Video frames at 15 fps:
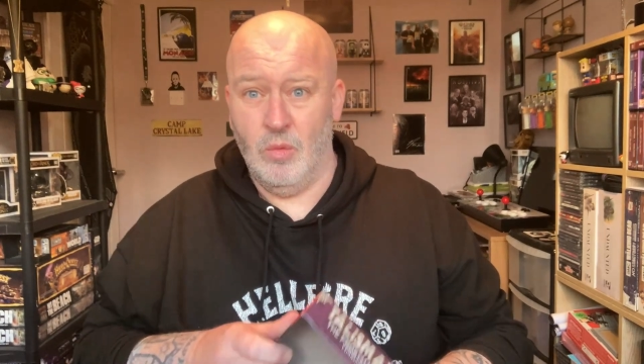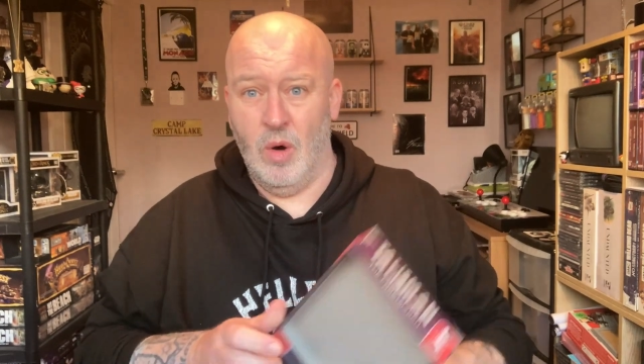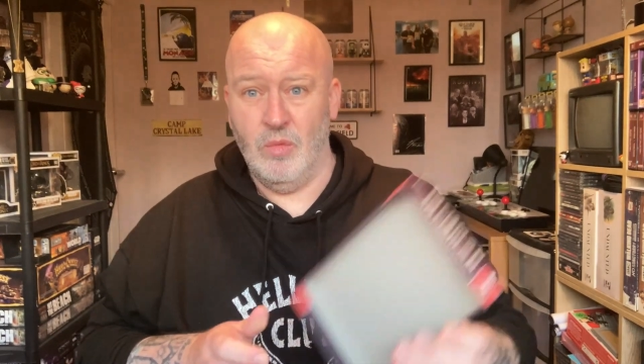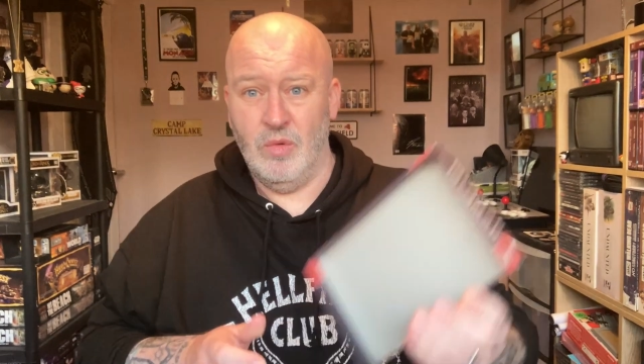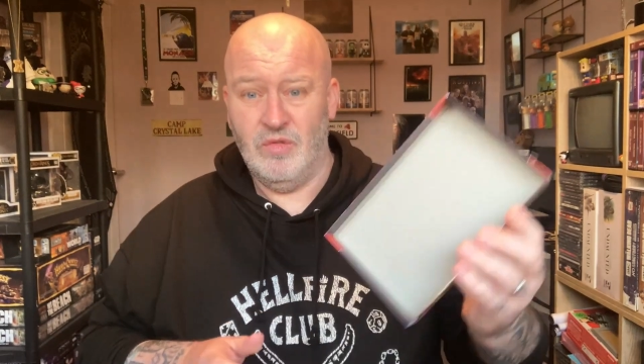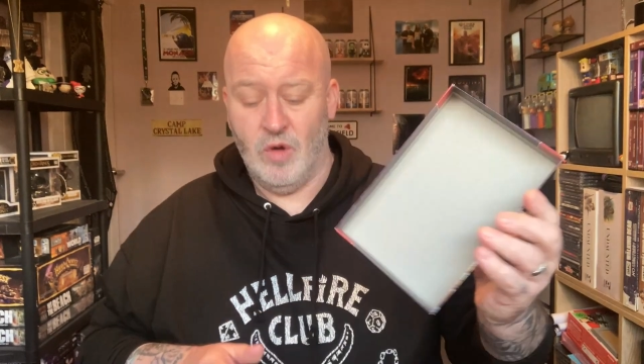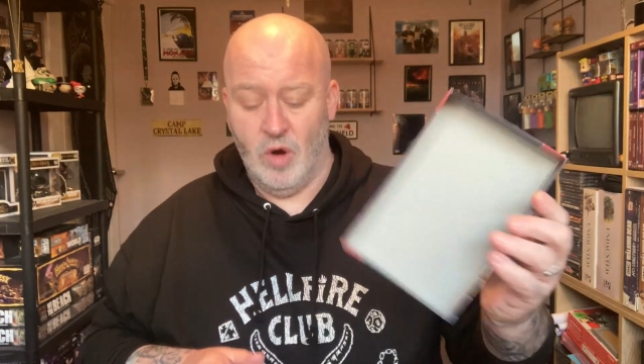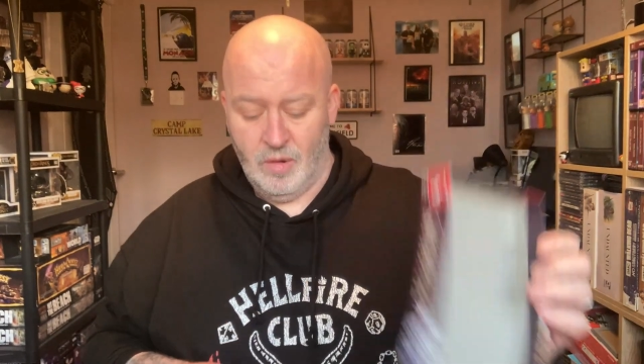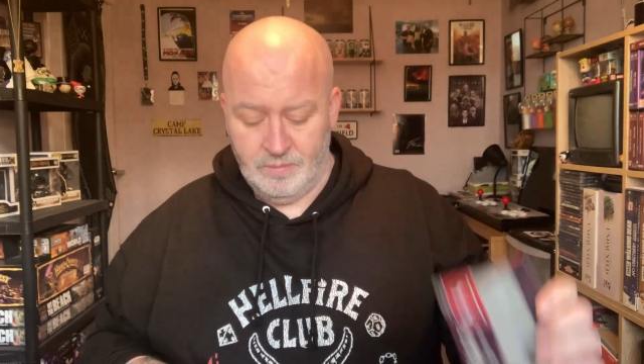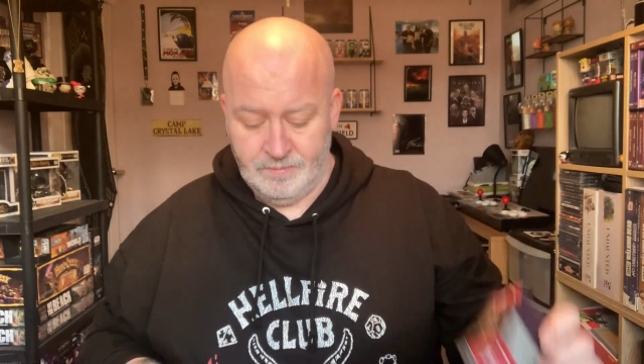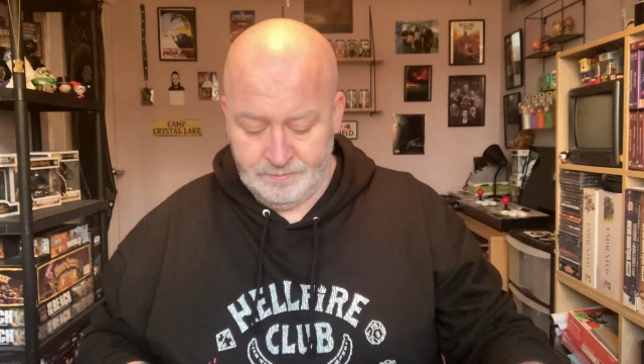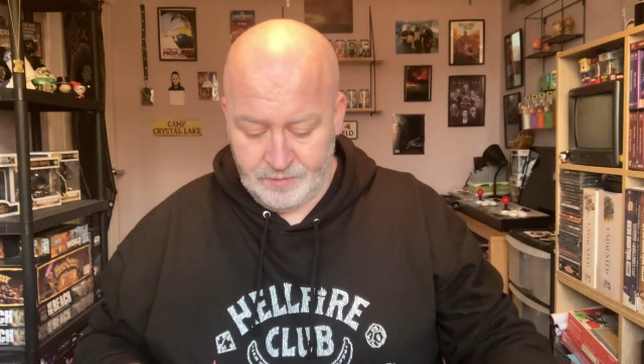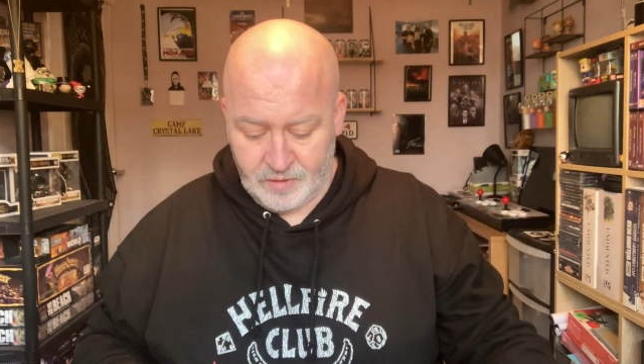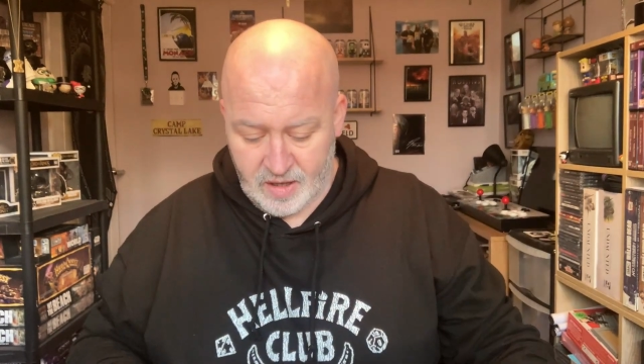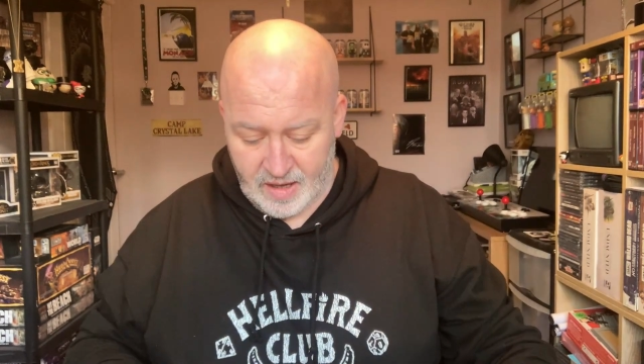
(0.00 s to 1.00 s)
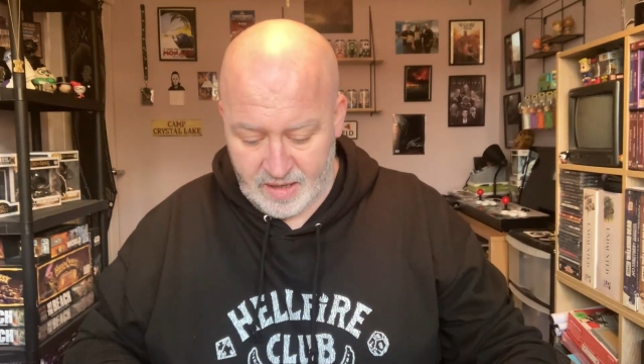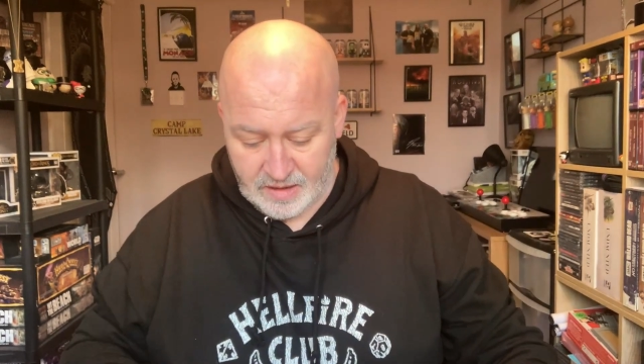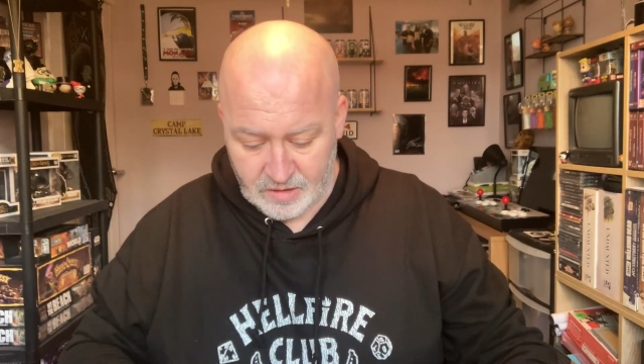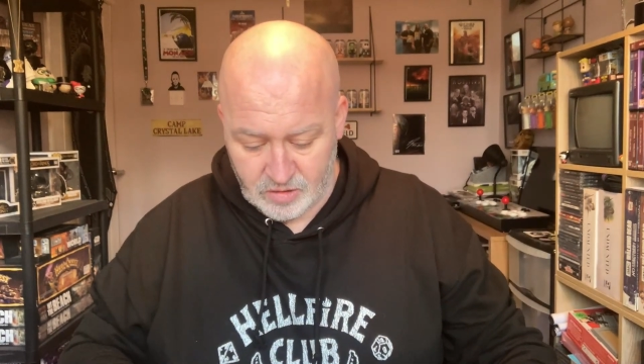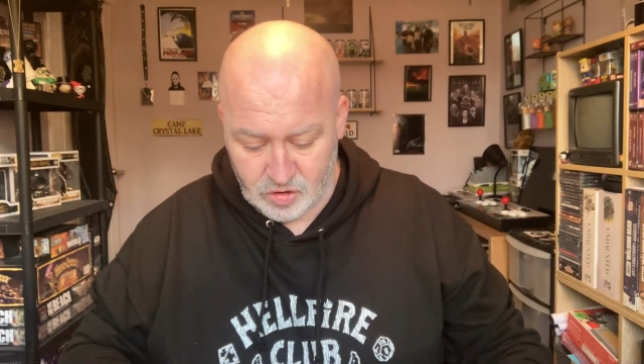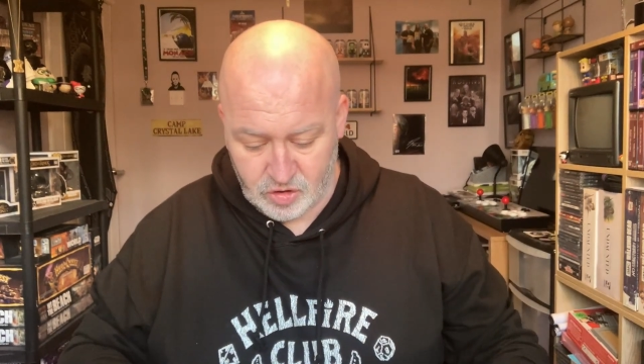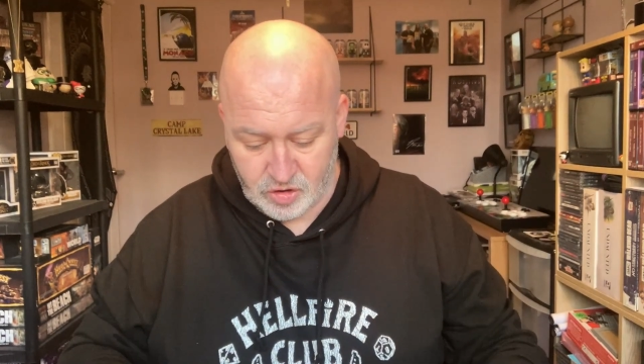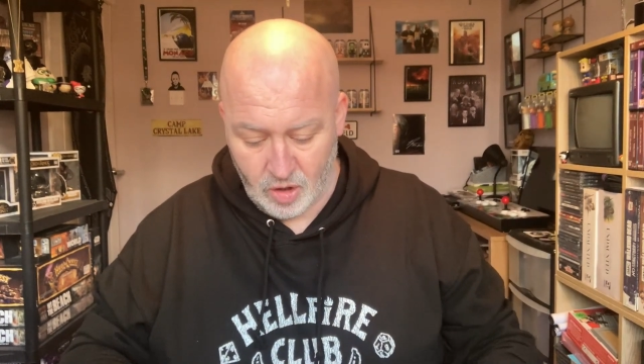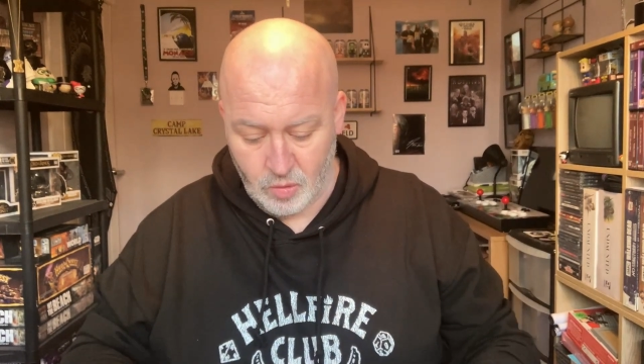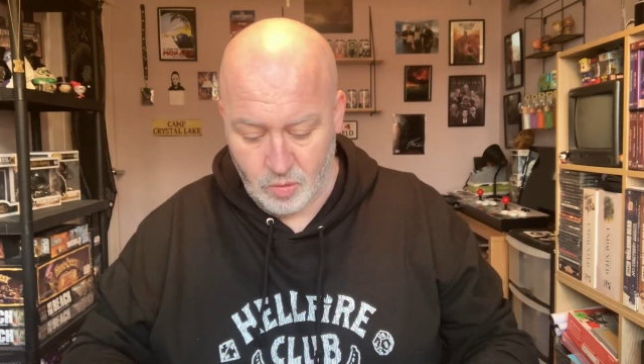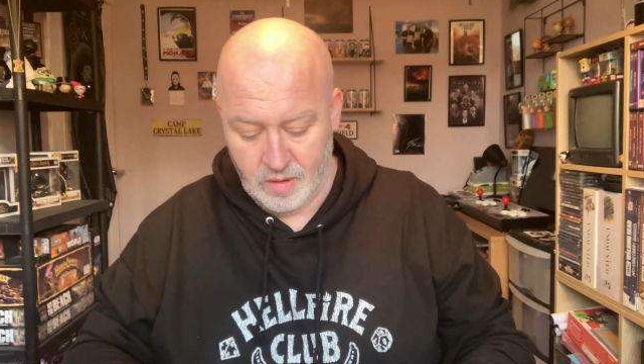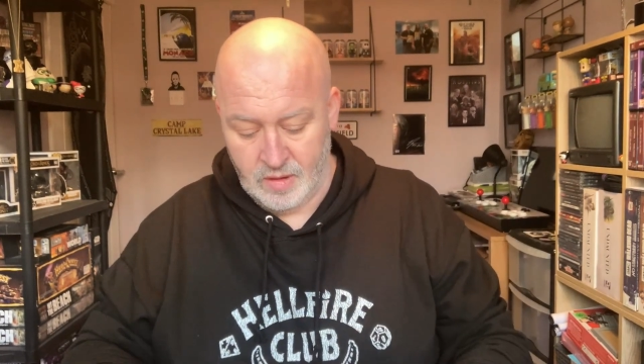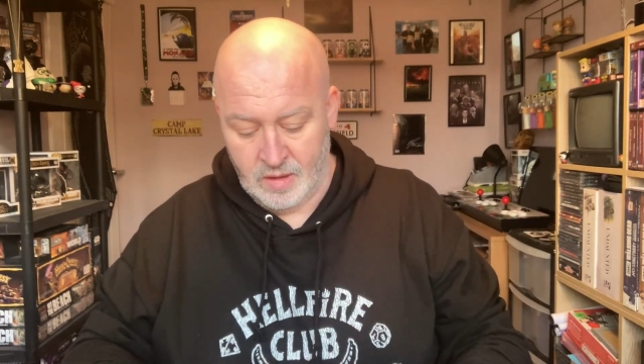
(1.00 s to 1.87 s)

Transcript: what we've got. Okay, so